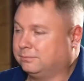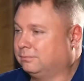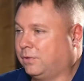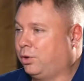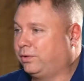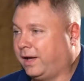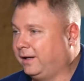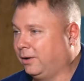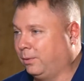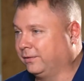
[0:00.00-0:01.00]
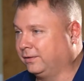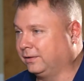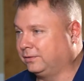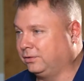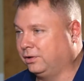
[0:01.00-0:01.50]
Whose idea was
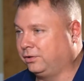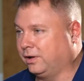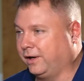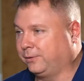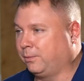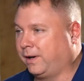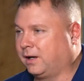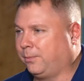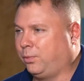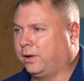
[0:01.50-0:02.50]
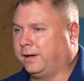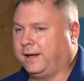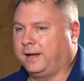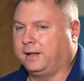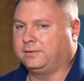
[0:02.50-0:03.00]
this? Did you and your husband wake up one
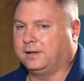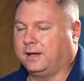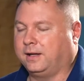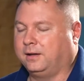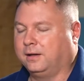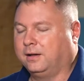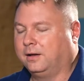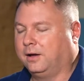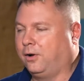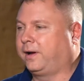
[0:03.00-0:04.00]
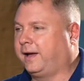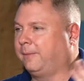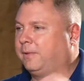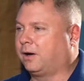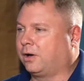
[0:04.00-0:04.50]
day and said, okay, I'm not going